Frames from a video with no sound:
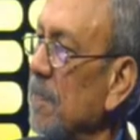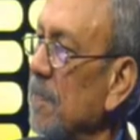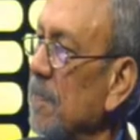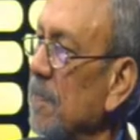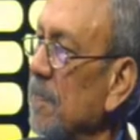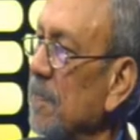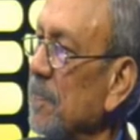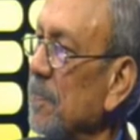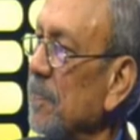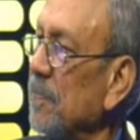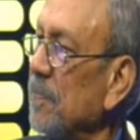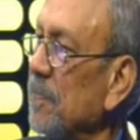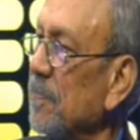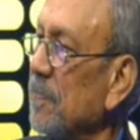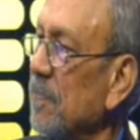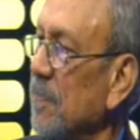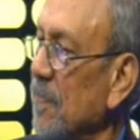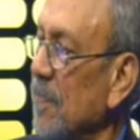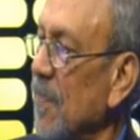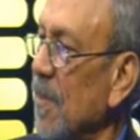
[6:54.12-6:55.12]
oh yes
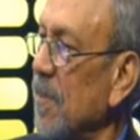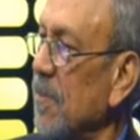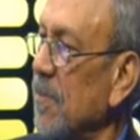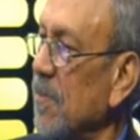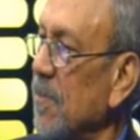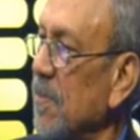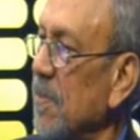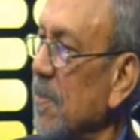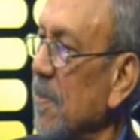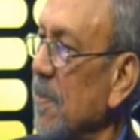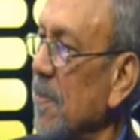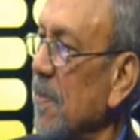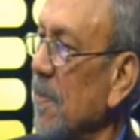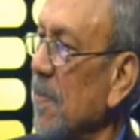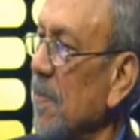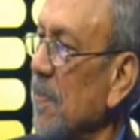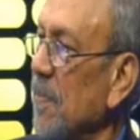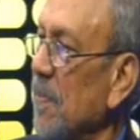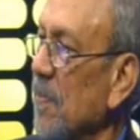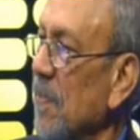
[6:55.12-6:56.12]
Yes. I spent
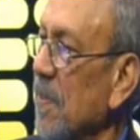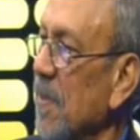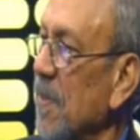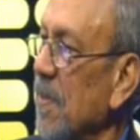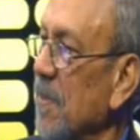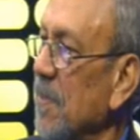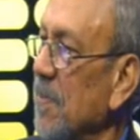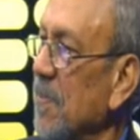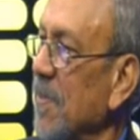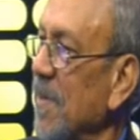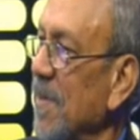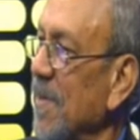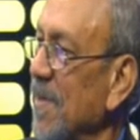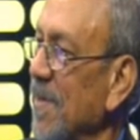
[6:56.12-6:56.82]
30 years in Burma.